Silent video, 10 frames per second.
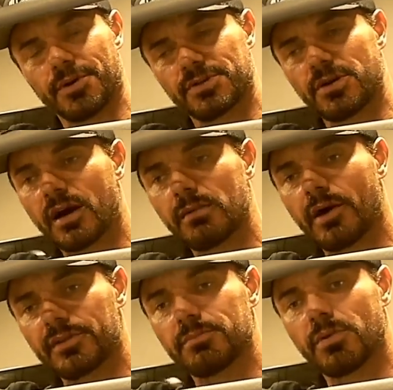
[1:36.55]
We're going to talk
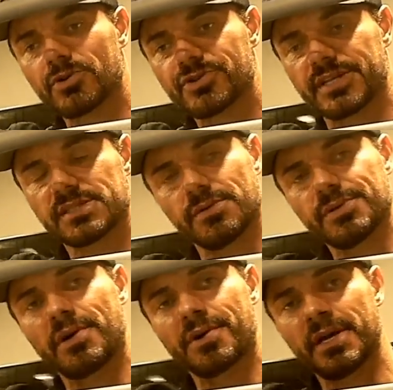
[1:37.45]
about the bullshit that's
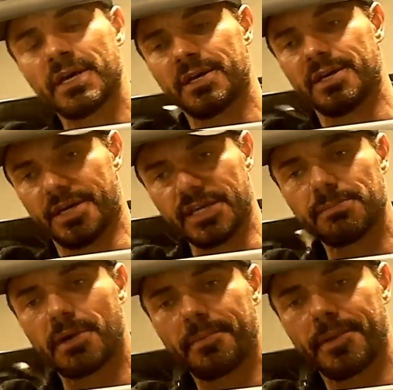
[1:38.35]
going on in
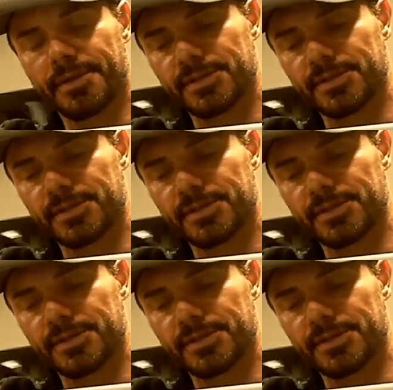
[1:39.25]
the bodybuilding